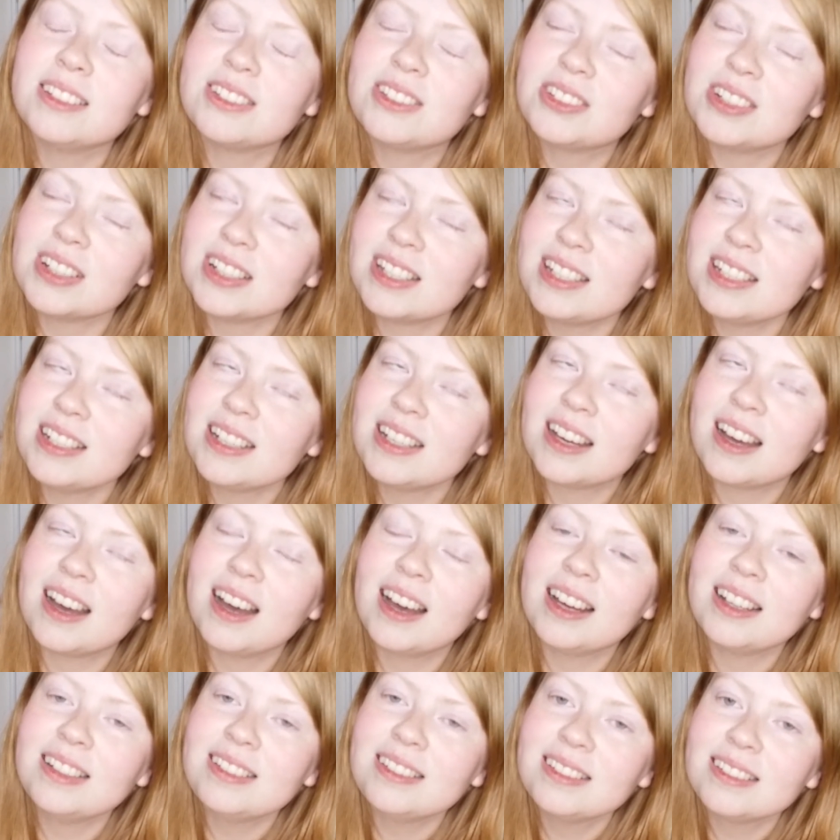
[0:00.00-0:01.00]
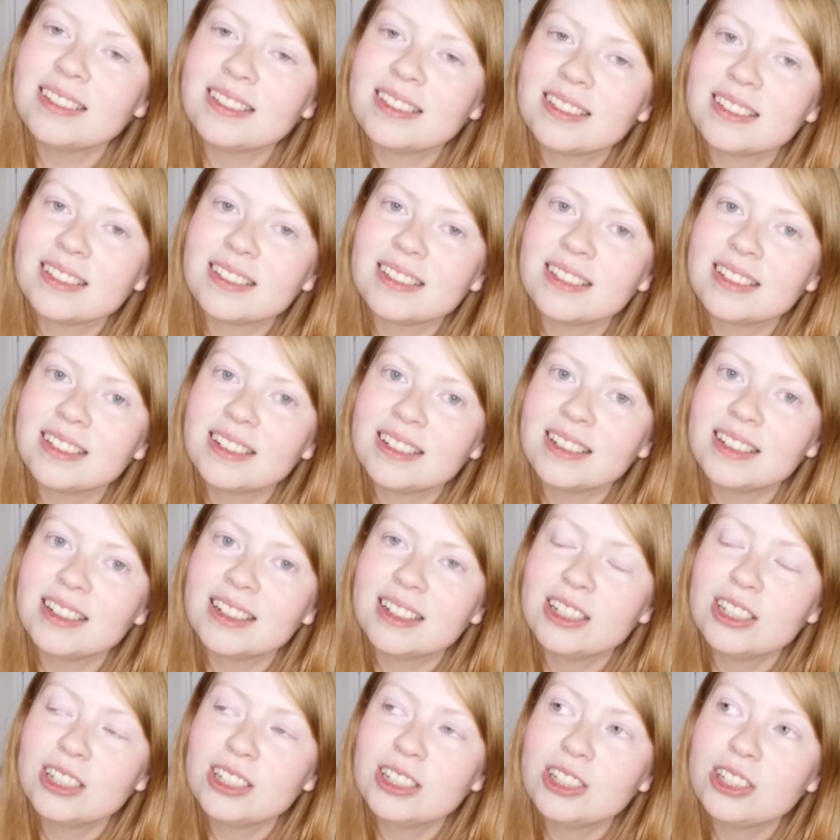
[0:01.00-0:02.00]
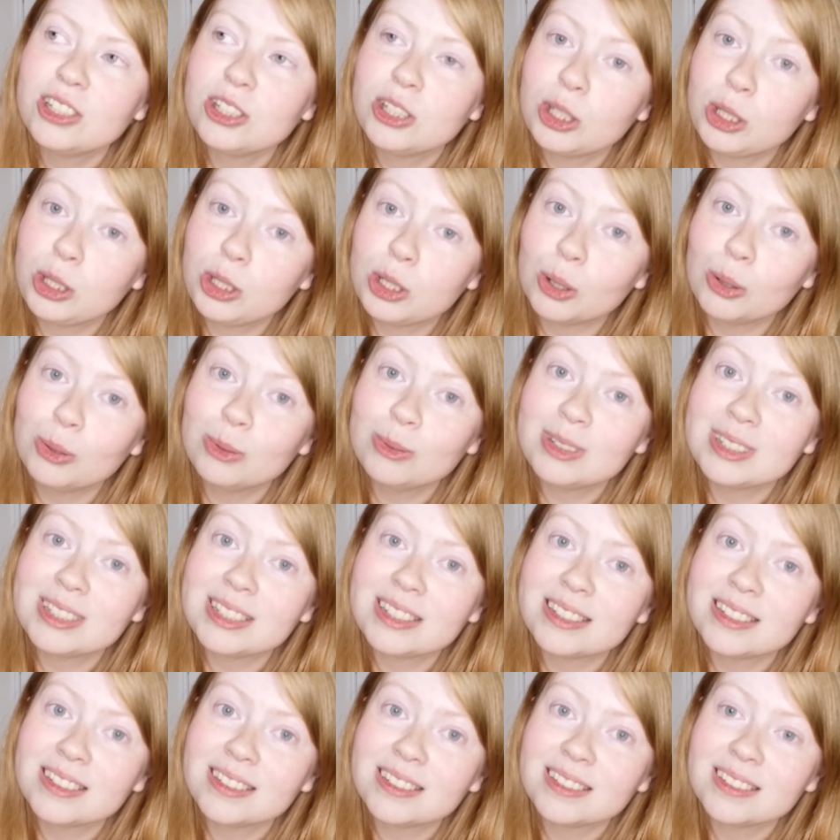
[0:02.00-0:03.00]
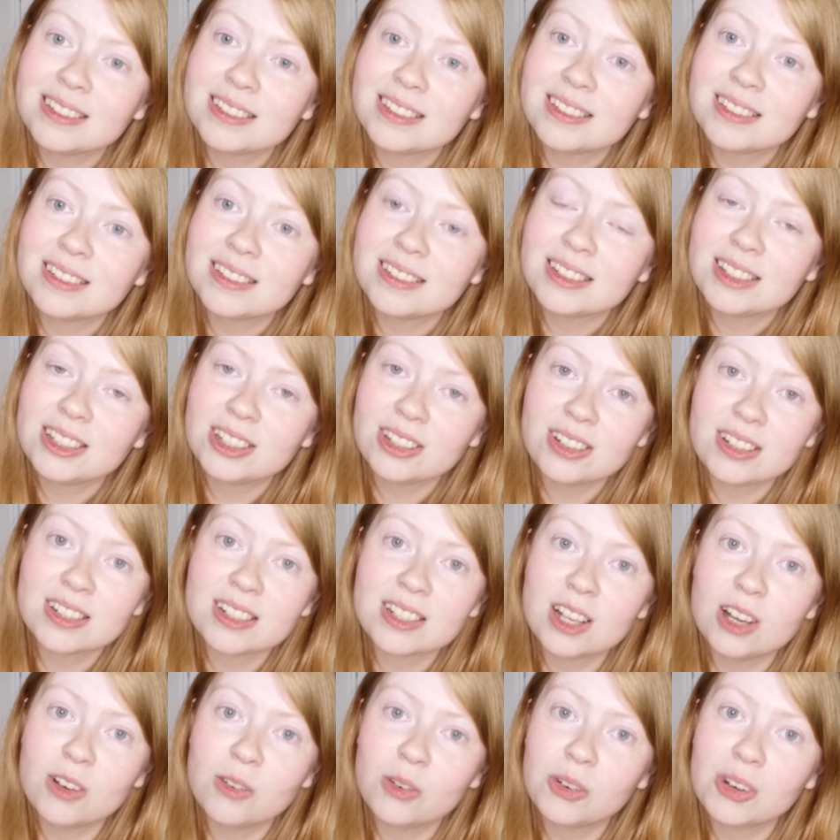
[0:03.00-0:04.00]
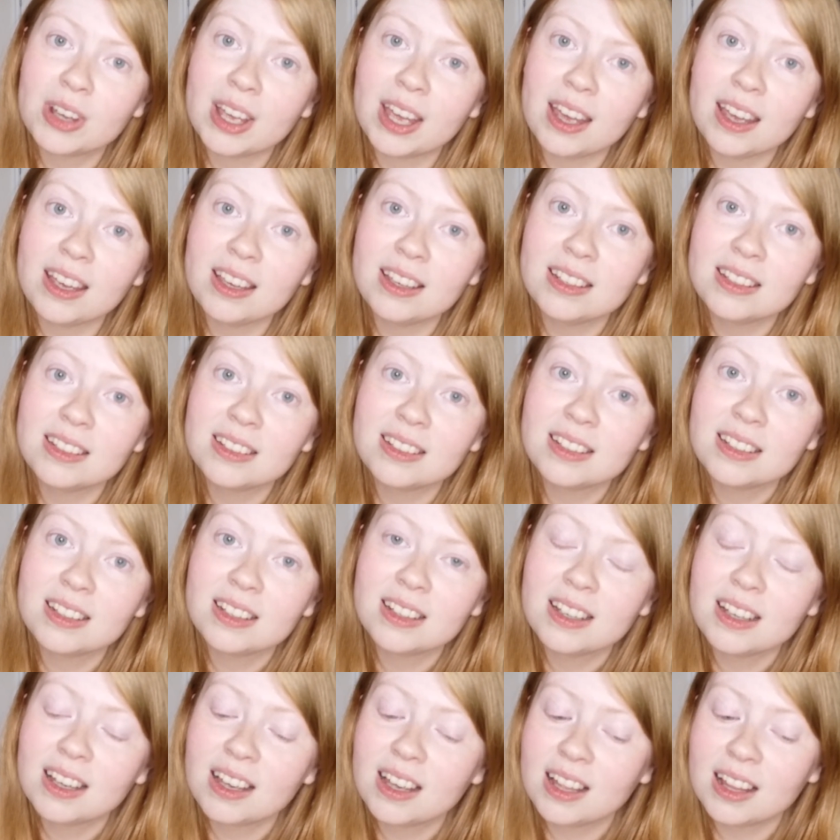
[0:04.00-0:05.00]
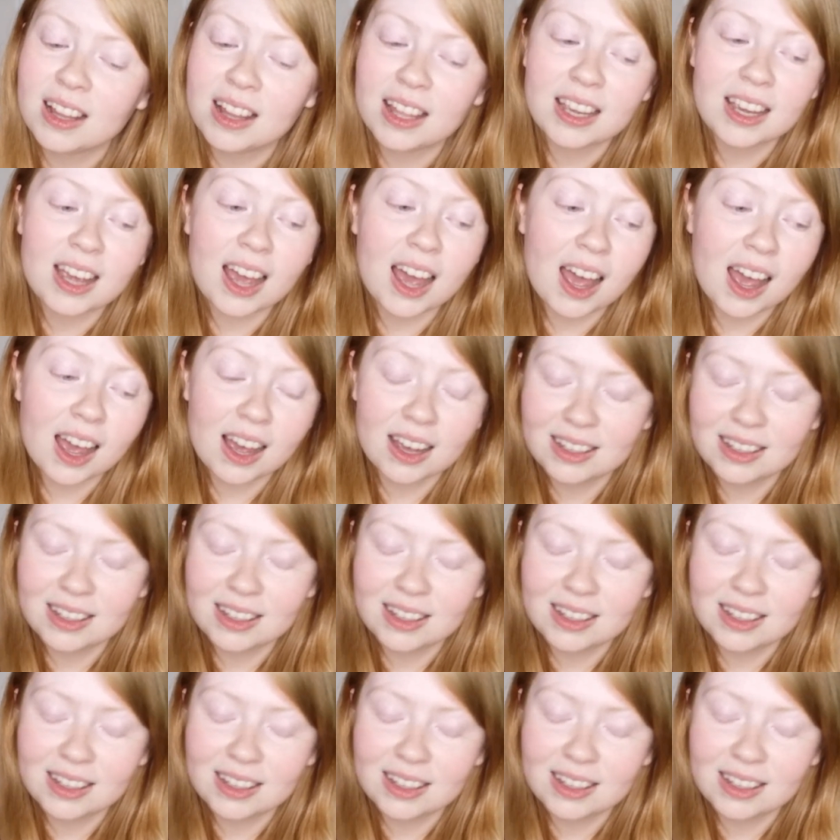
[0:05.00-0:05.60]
trust in God. Don't kill yourself, okay? Like,